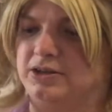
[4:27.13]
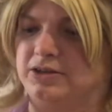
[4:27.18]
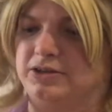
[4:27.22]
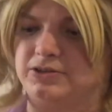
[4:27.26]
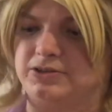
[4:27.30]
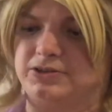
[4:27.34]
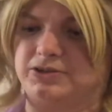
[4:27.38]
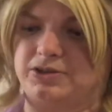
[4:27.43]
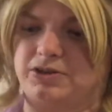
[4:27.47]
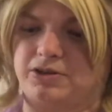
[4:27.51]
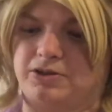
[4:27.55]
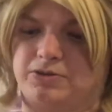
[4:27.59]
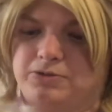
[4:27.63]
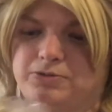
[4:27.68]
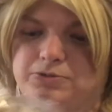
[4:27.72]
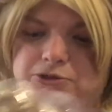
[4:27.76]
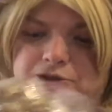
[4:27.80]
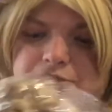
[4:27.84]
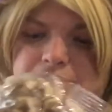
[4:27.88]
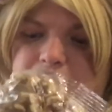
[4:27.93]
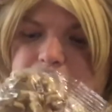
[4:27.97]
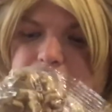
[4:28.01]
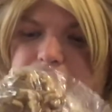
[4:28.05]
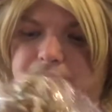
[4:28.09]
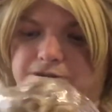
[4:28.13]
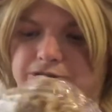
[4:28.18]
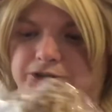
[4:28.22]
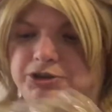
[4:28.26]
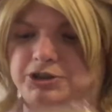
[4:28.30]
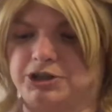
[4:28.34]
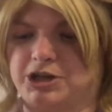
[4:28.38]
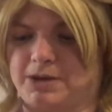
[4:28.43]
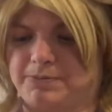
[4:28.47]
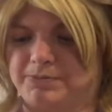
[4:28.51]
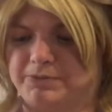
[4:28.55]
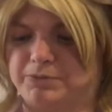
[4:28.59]
So shelled and
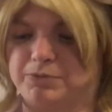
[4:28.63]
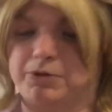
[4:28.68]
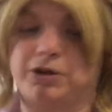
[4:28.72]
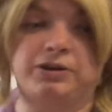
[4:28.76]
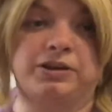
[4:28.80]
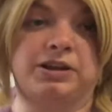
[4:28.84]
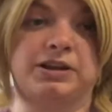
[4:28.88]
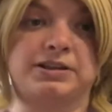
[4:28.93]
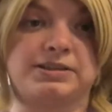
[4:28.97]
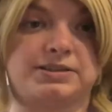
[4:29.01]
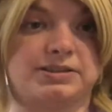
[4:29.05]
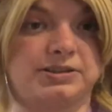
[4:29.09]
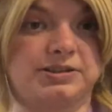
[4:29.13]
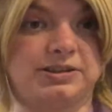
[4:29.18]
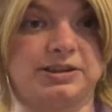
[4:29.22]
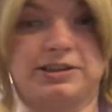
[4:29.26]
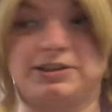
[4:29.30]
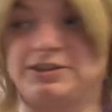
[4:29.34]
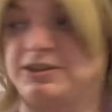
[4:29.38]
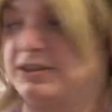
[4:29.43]
chopped walnuts. This